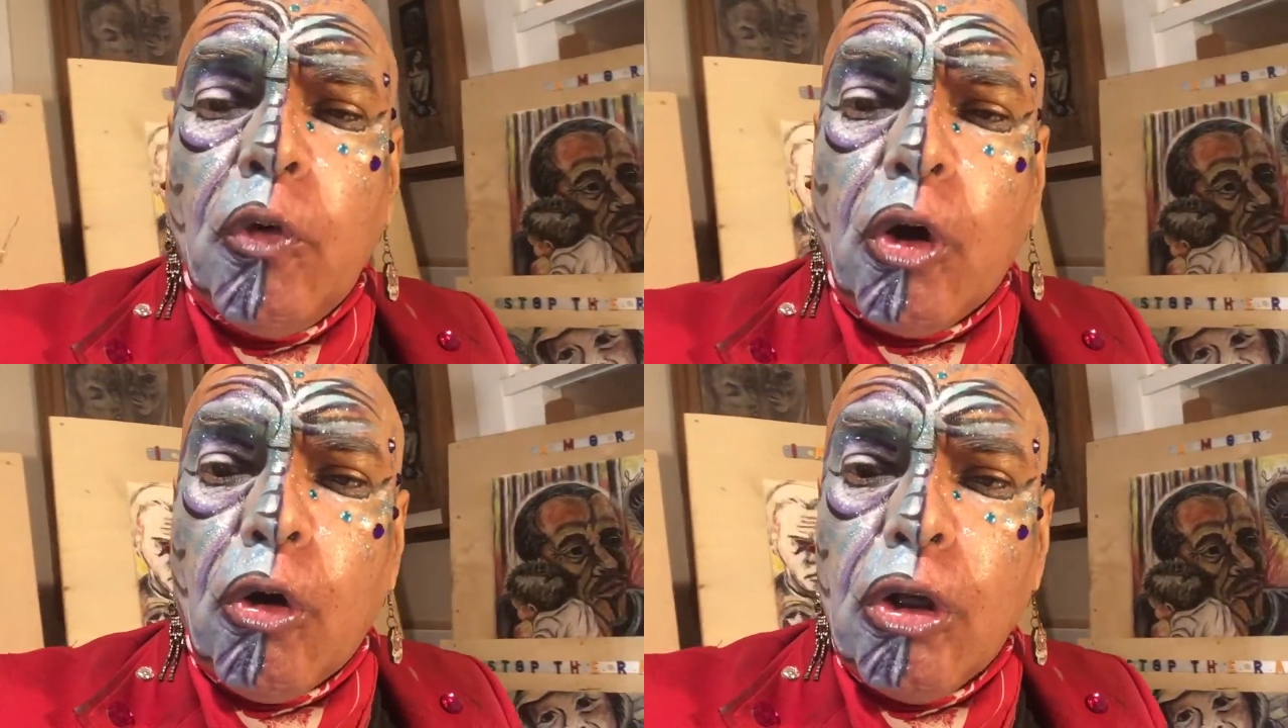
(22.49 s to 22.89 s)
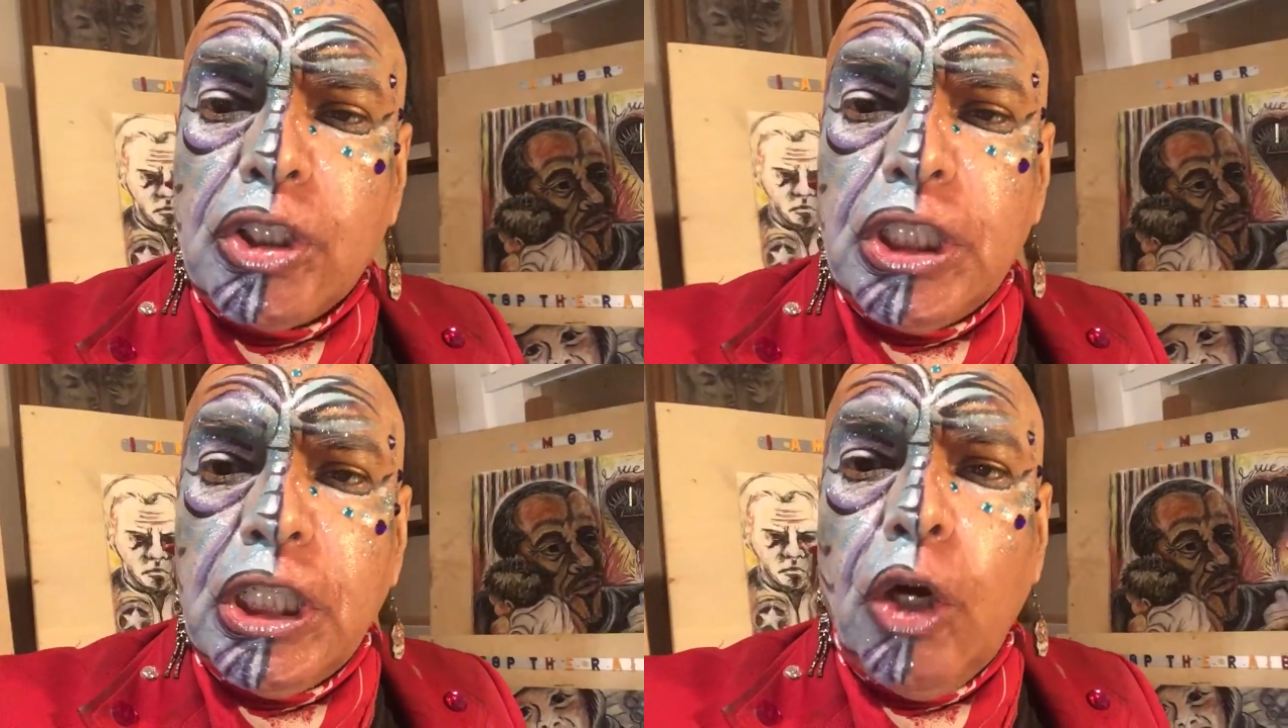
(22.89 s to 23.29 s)

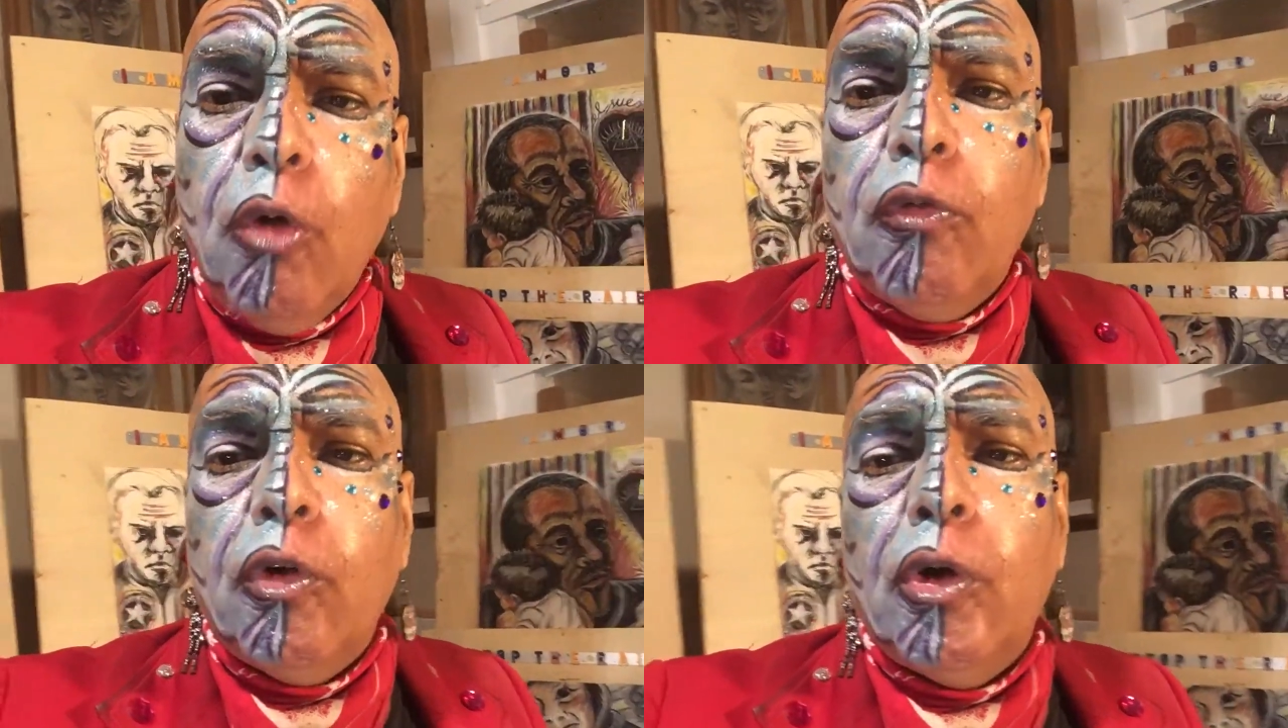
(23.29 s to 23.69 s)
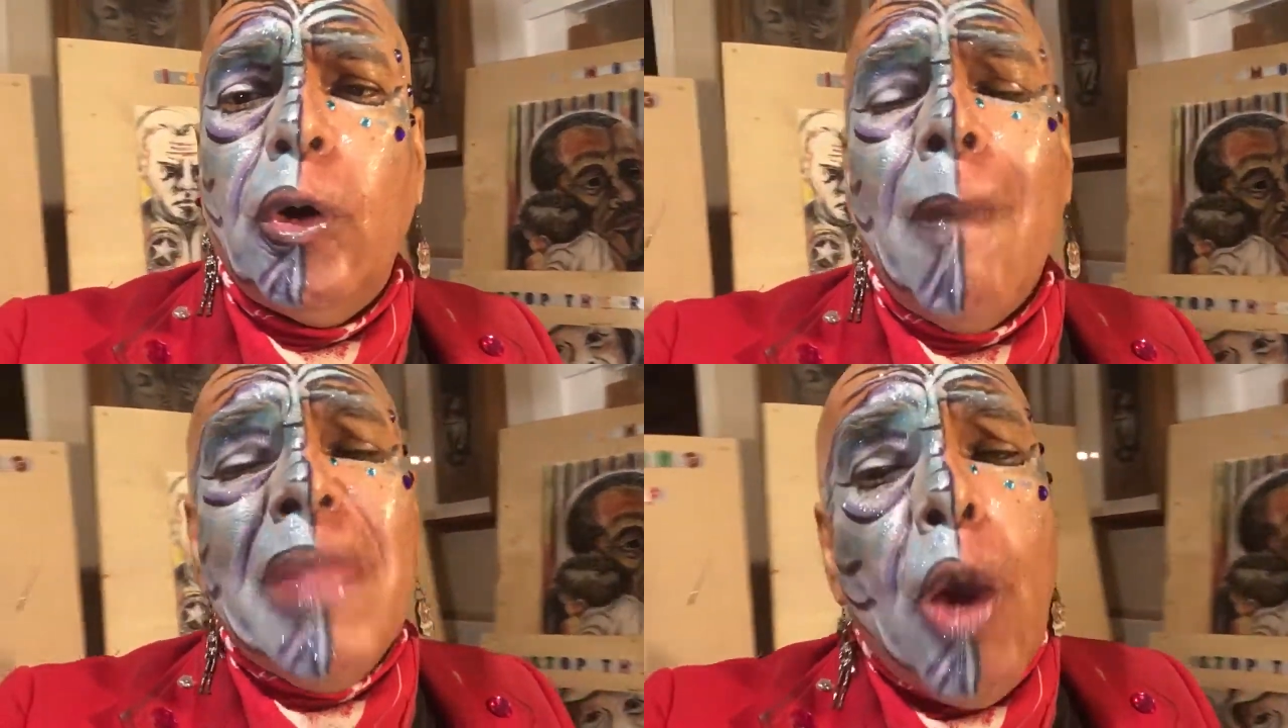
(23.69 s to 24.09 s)
crossing over,
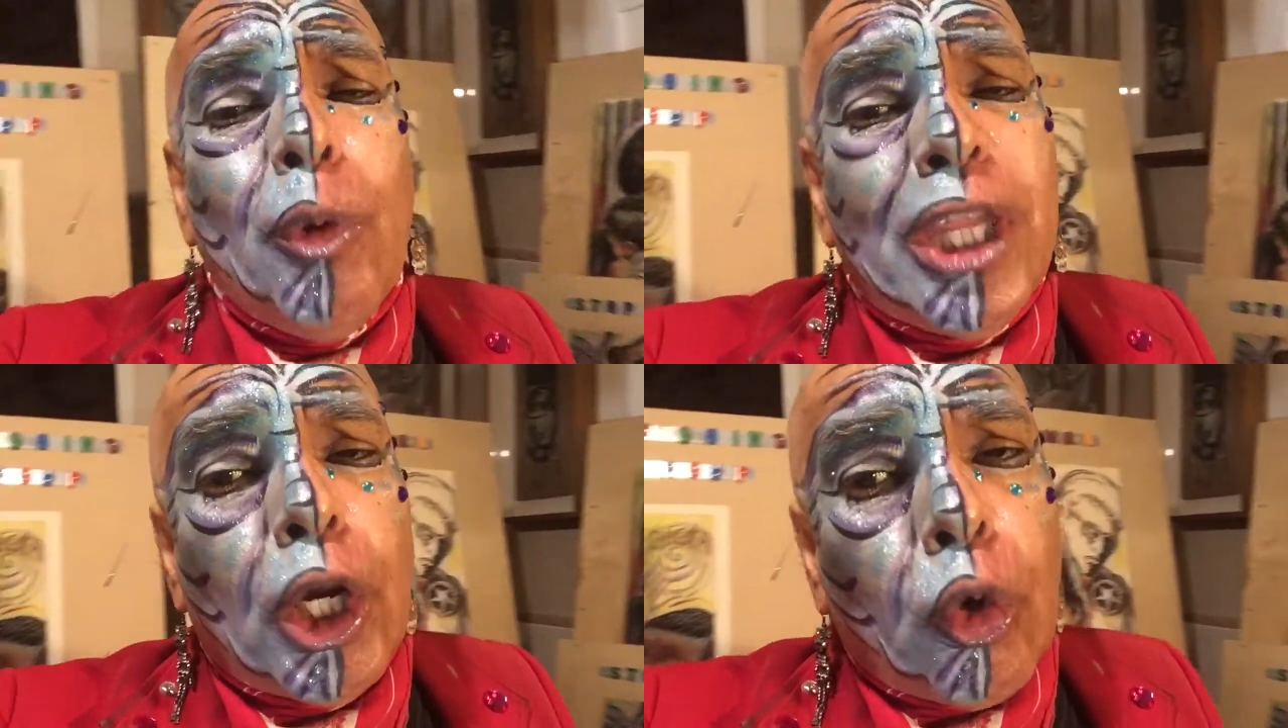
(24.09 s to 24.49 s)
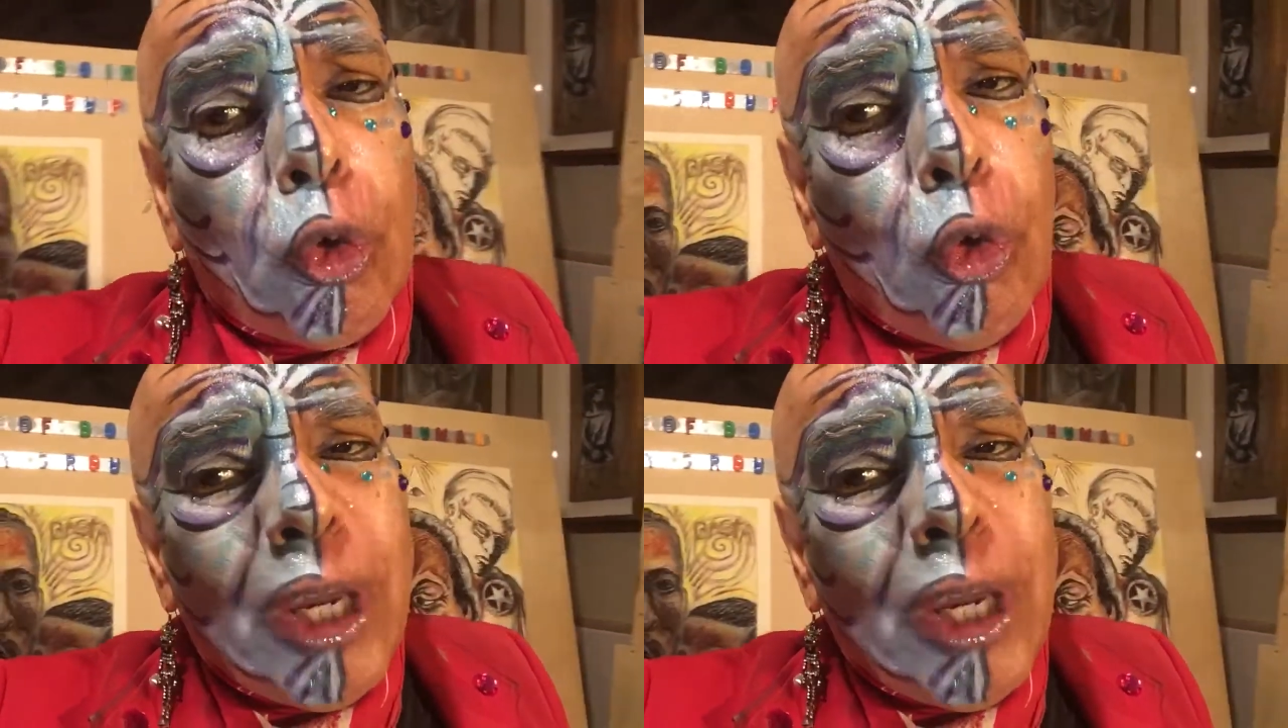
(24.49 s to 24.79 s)
with a cruel